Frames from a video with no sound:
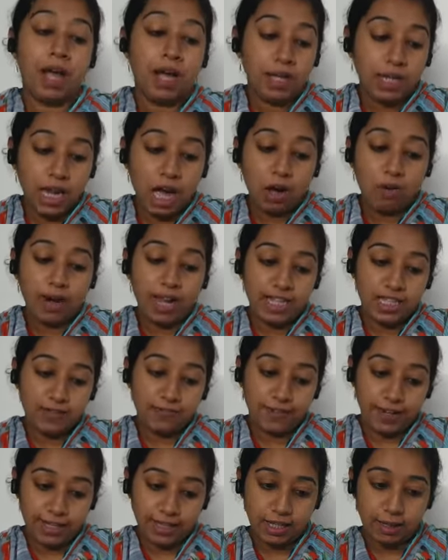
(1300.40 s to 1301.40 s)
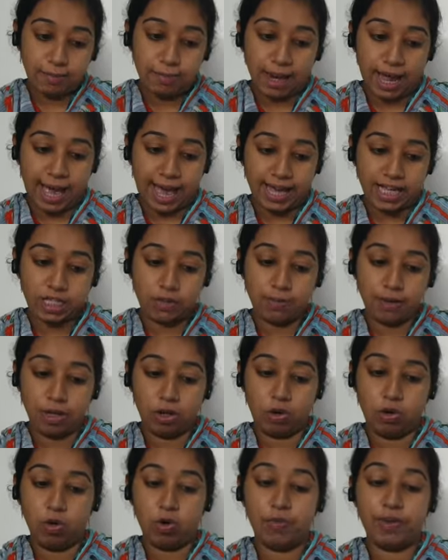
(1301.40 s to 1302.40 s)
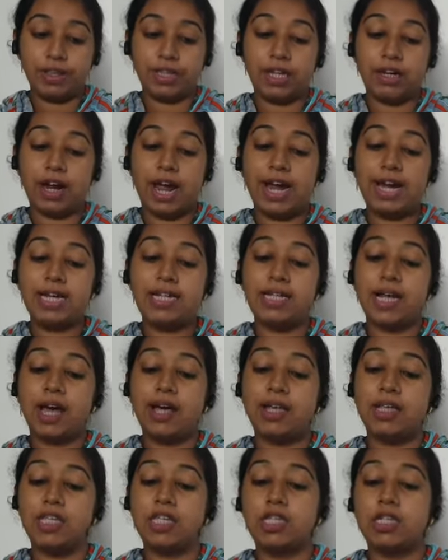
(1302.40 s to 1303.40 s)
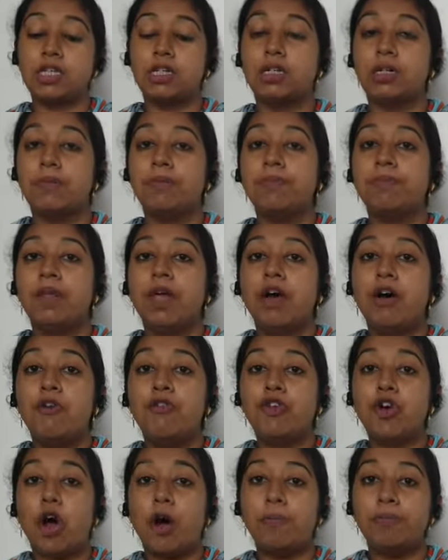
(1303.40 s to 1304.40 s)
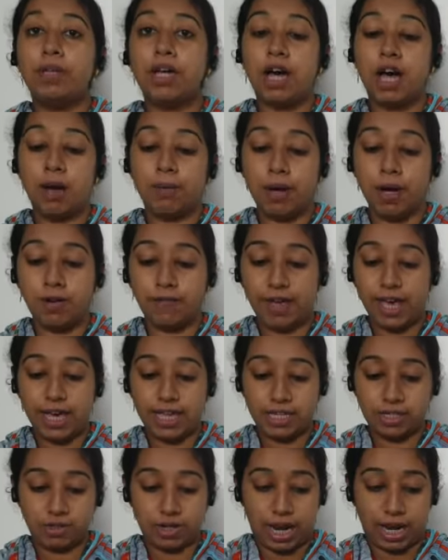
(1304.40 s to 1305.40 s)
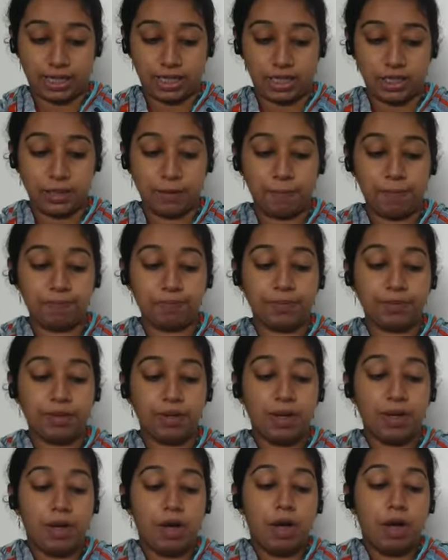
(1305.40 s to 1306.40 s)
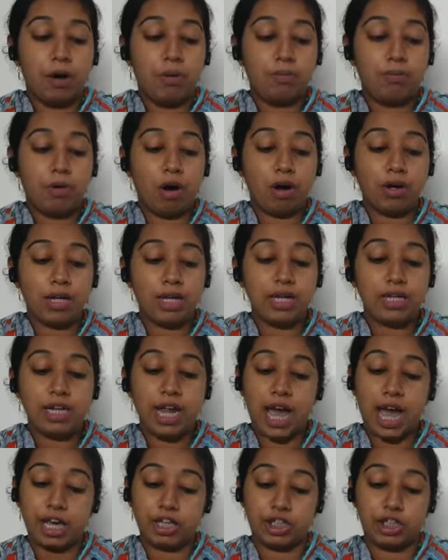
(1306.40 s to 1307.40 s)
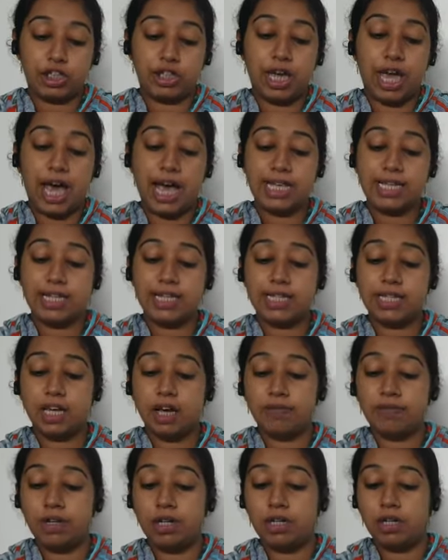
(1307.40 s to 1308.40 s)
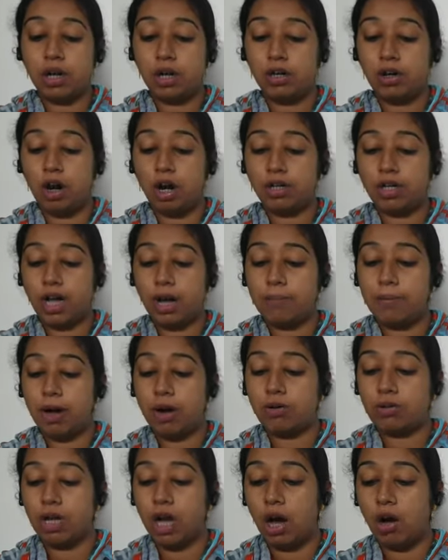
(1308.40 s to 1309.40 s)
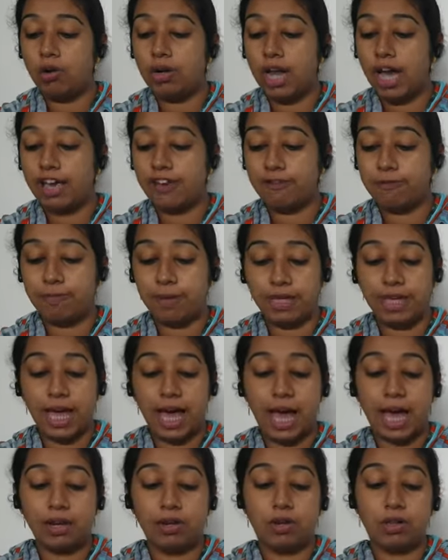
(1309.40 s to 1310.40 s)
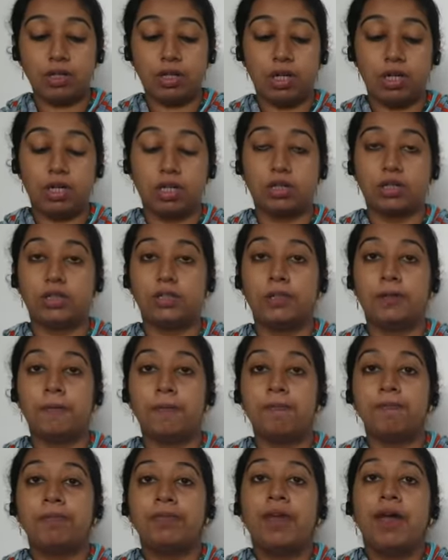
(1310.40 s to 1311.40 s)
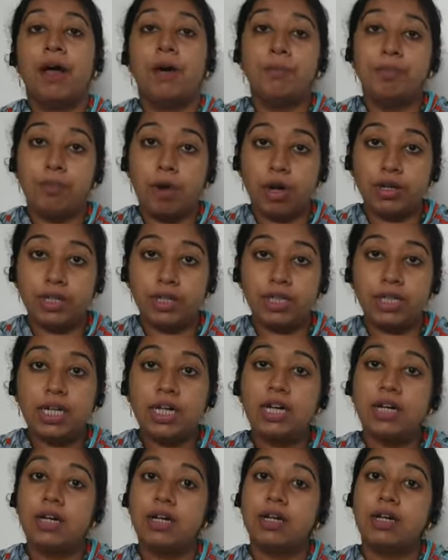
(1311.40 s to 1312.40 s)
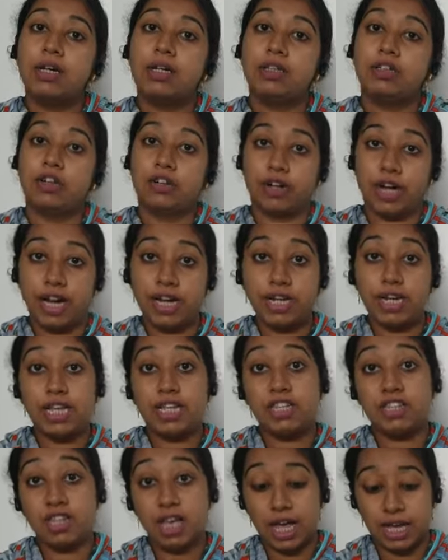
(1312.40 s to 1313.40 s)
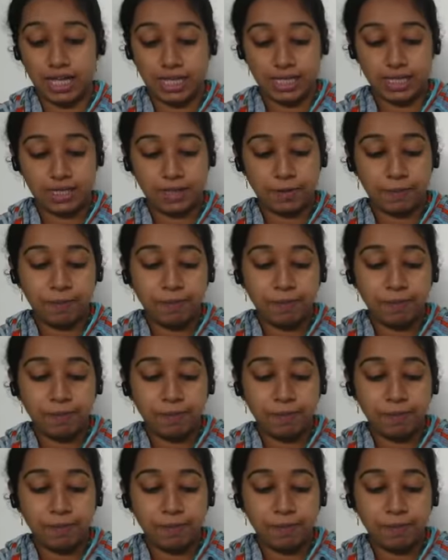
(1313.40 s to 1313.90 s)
Now let's fill in the blanks below with the right science term from the above extract. Modern dash has discovered a lot about how life began on Earth. Modern, you're right, it's science.